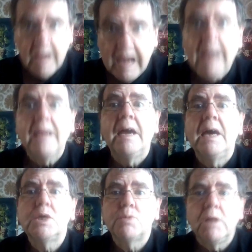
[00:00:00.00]
Hi
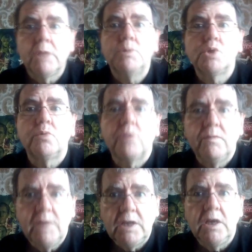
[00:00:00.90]
guys, welcome to another
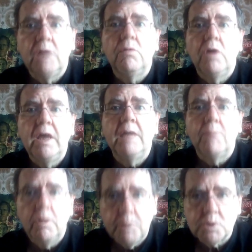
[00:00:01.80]
video.
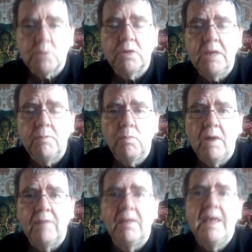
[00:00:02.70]
Hope you're all keeping
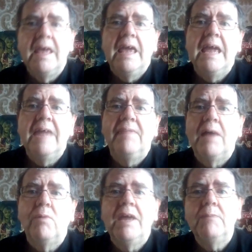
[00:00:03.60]
well.
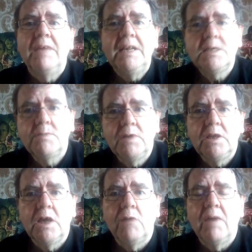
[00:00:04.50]
In this
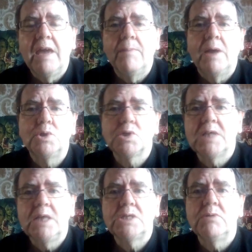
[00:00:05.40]
video, I'd just
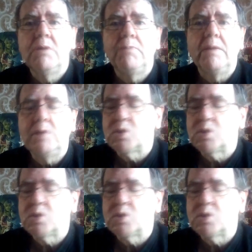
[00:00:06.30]
like to briefly